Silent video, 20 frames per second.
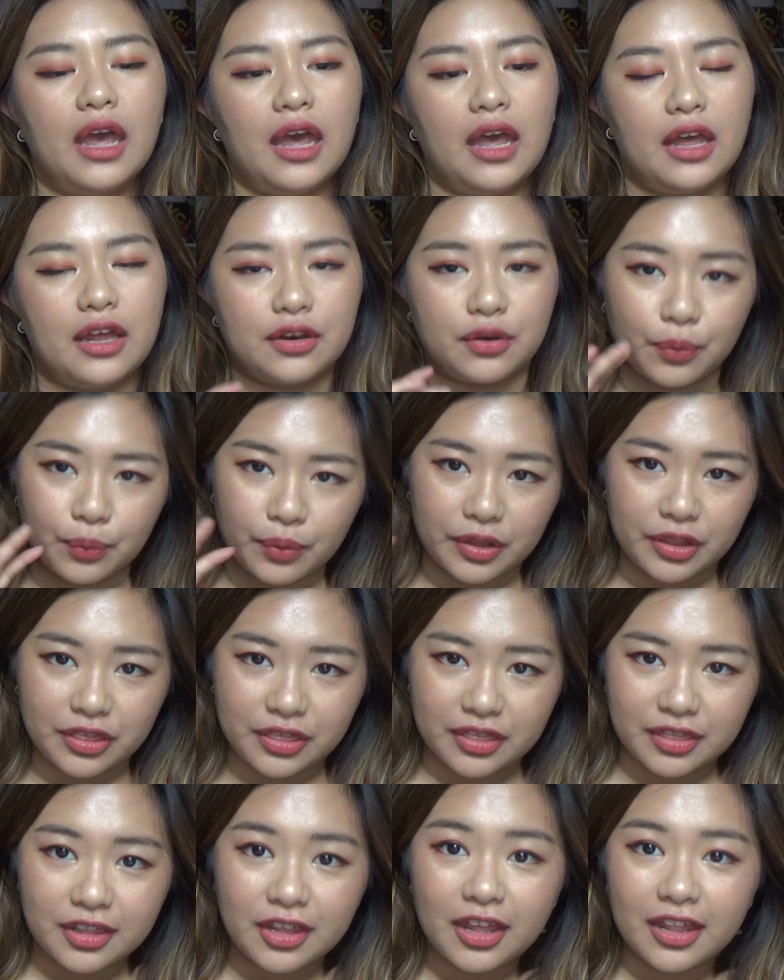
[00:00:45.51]
And with
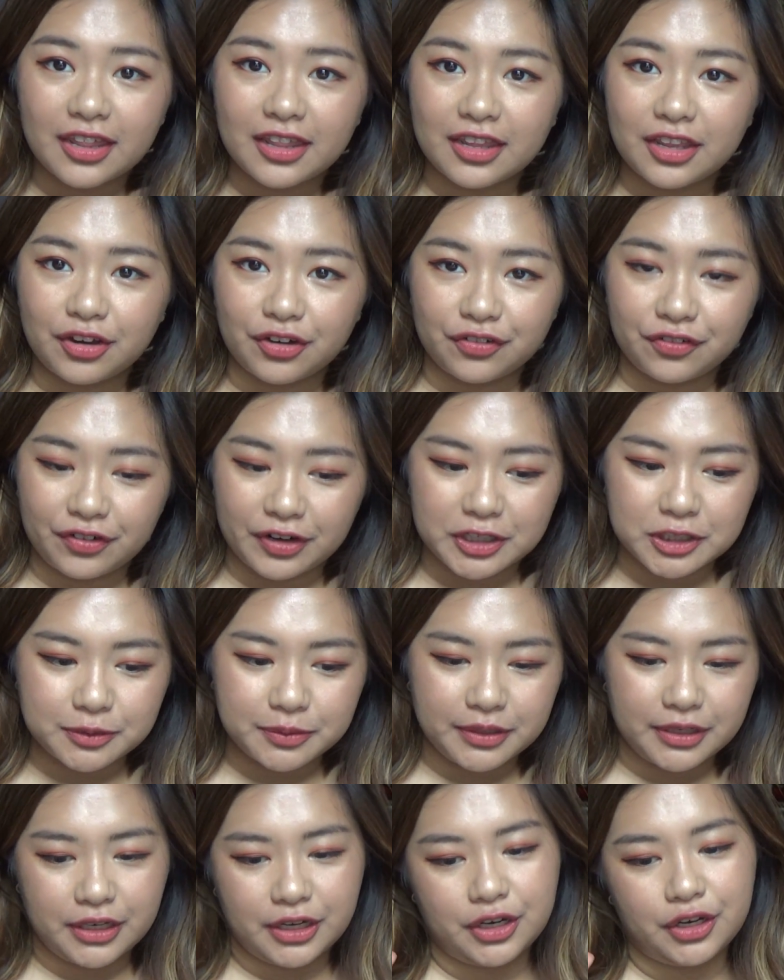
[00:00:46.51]
your
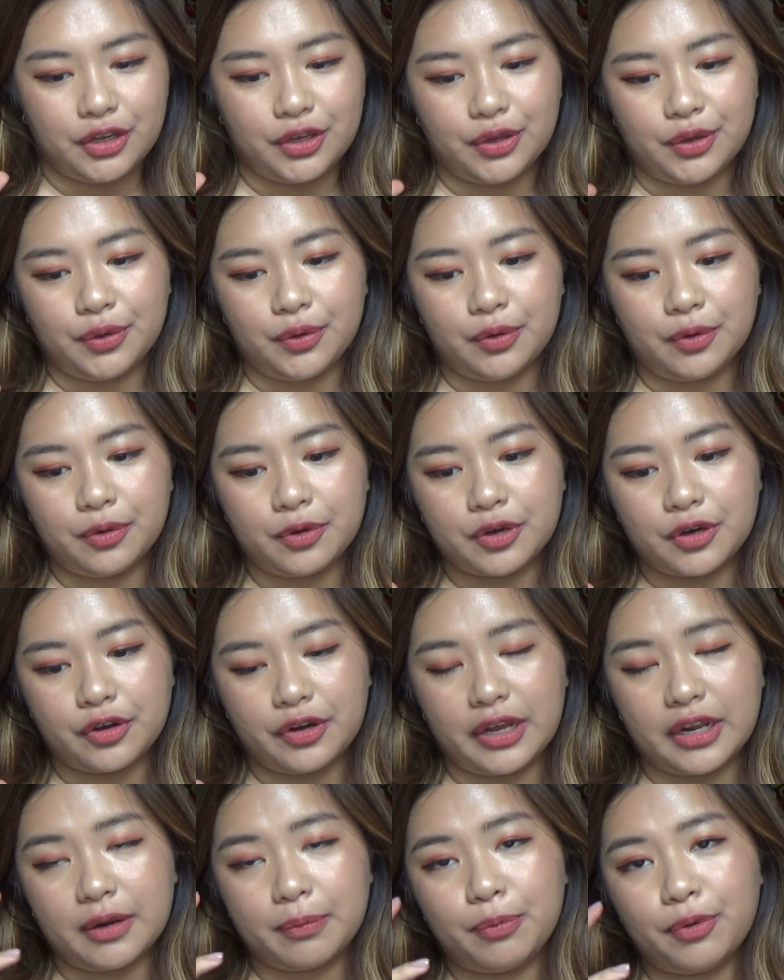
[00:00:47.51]
freshman year, you
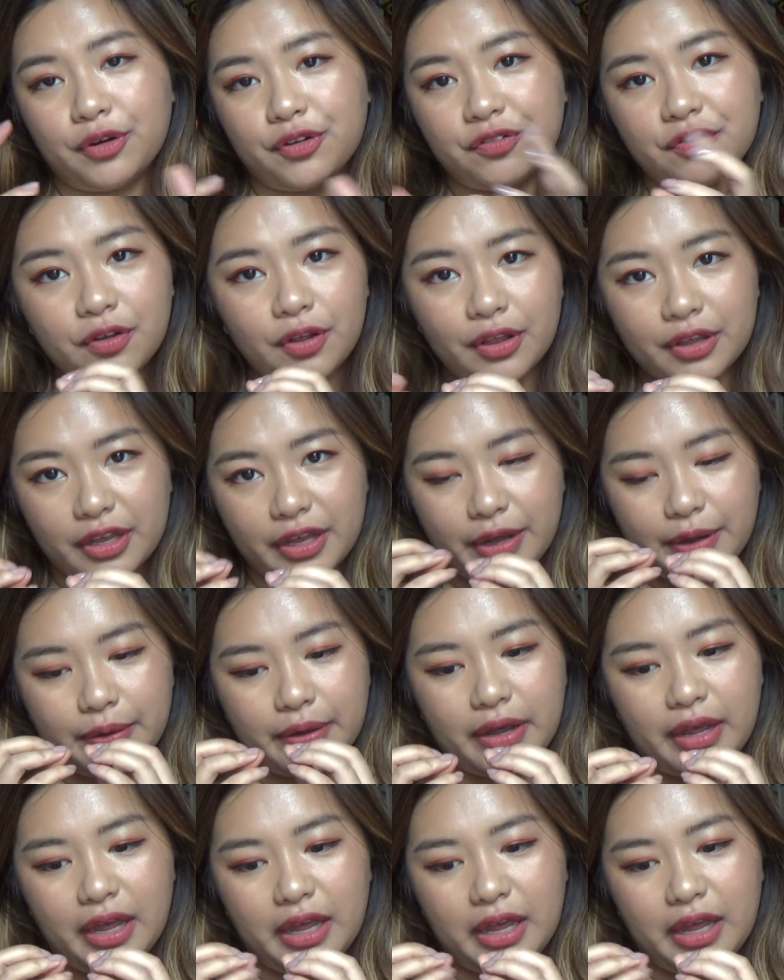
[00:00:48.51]
create a portfolio,